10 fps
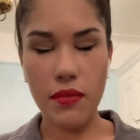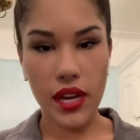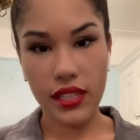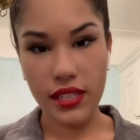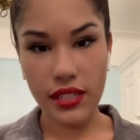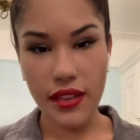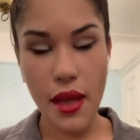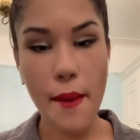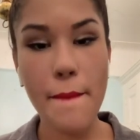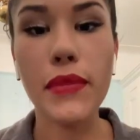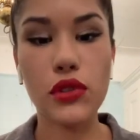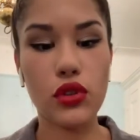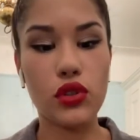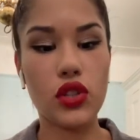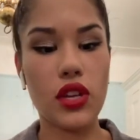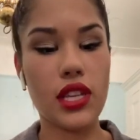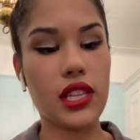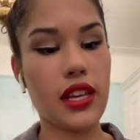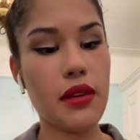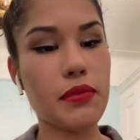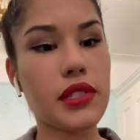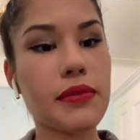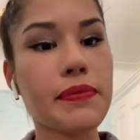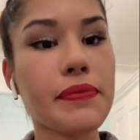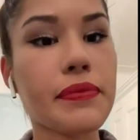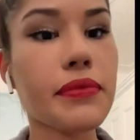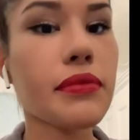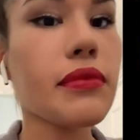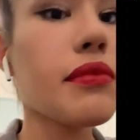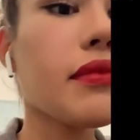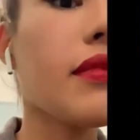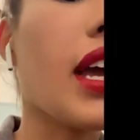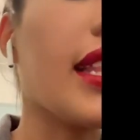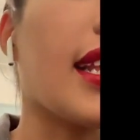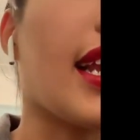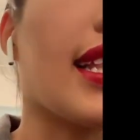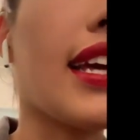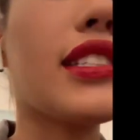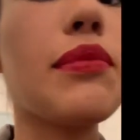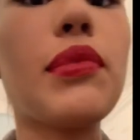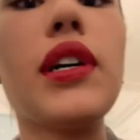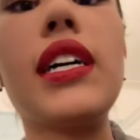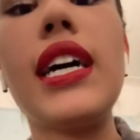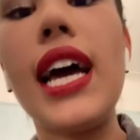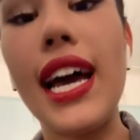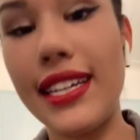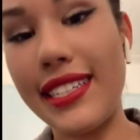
but those are the lips. And then I like to put a